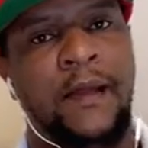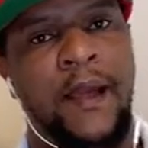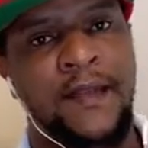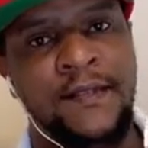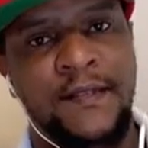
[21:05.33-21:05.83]

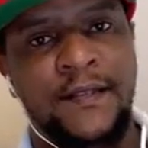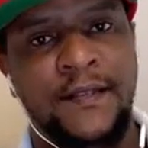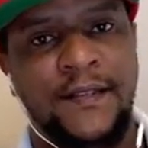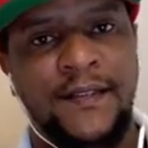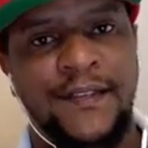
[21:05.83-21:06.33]
lazy,
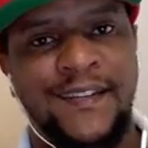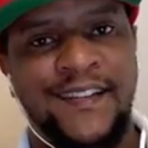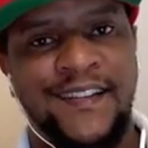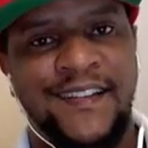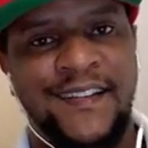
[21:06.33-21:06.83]

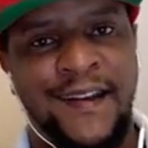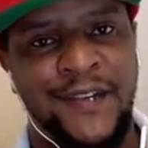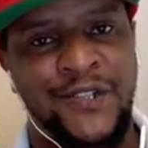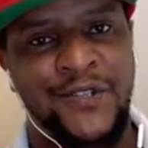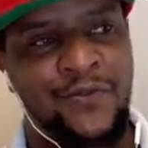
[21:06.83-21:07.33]

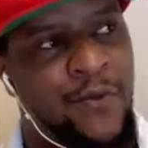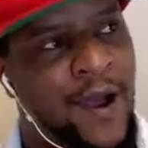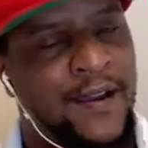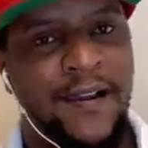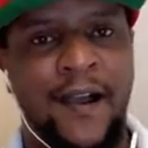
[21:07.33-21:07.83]
needs to
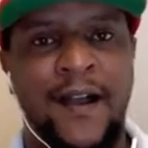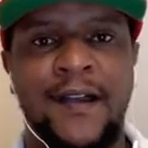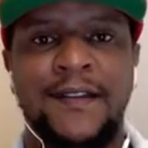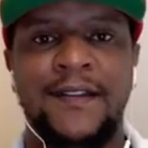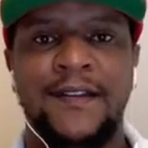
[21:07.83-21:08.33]
work
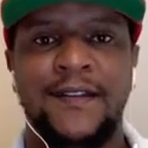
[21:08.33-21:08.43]
hard